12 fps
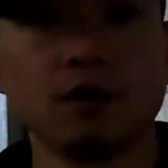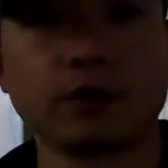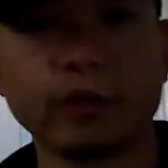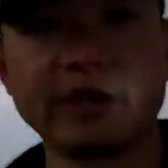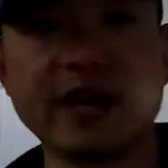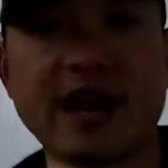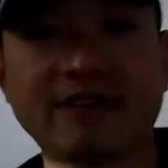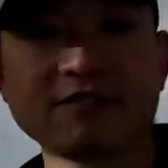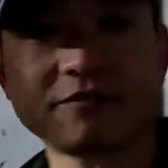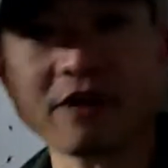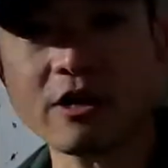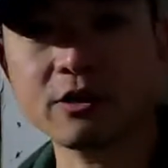Well, there you have
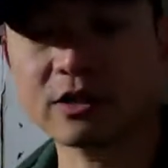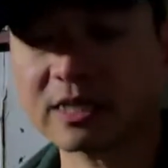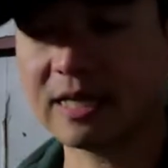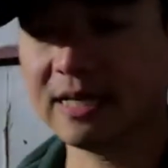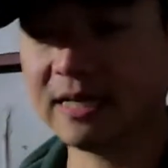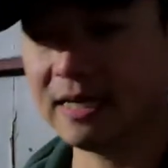it, folks.